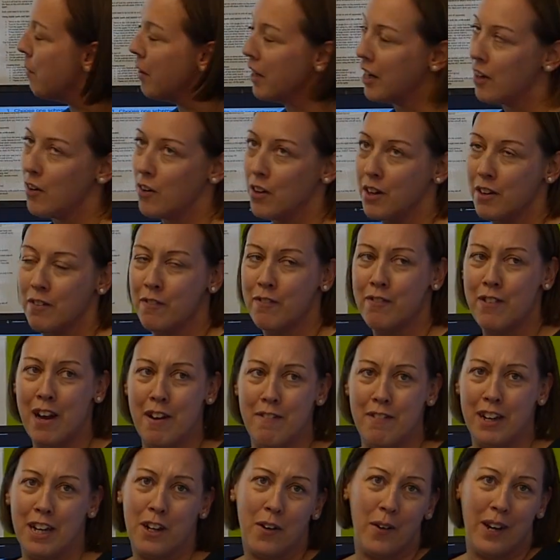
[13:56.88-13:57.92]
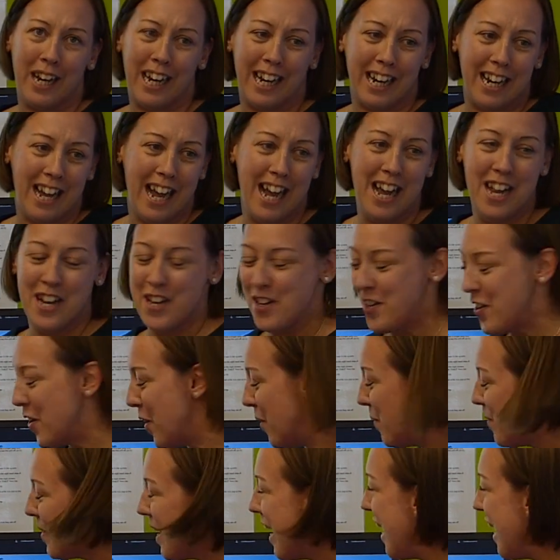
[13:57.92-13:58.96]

my kind of very quick top